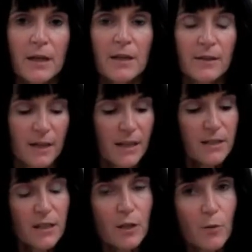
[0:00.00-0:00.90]
The next
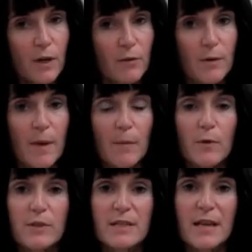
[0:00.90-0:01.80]
thing you want to remember
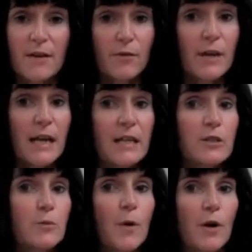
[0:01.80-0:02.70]
is never
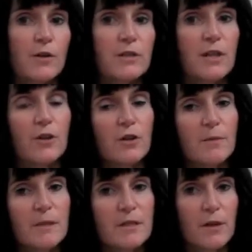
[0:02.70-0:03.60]
handle parts that are going to
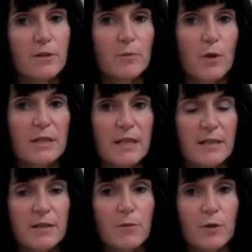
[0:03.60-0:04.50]
be salt spray
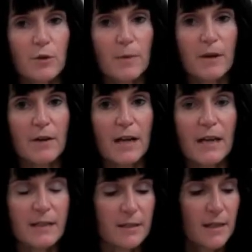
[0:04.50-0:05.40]
tested with your bare
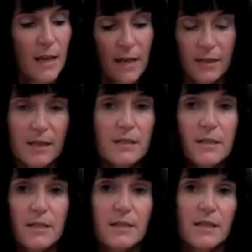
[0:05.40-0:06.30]
hands. The
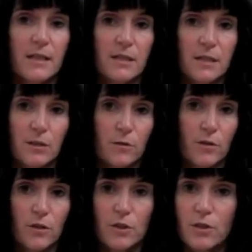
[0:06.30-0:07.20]
easiest thing to do
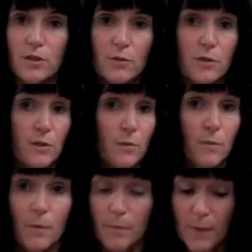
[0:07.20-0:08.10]
is just use some
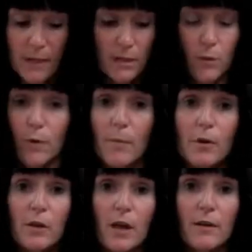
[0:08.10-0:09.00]
basic rubber
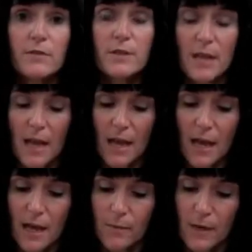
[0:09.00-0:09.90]
gloves
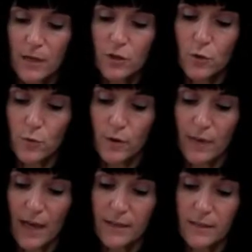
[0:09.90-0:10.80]
and make sure
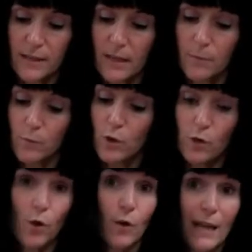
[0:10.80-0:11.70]
that when you
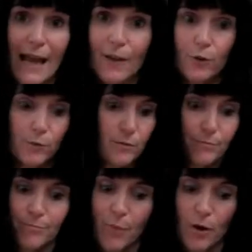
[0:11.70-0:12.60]
go to gather
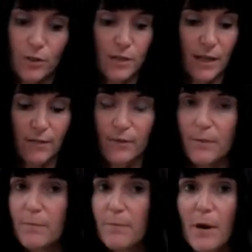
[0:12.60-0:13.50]
parts out of
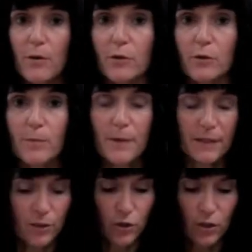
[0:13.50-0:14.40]
the barrel or bin
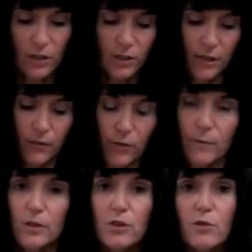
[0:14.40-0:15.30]
that you're going to collect from,
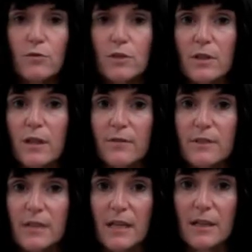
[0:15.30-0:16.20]
that you use the gloves
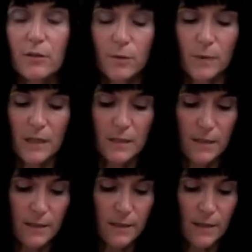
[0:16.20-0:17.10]
to handle the
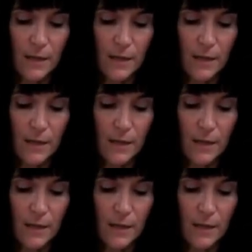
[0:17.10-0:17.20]
pieces.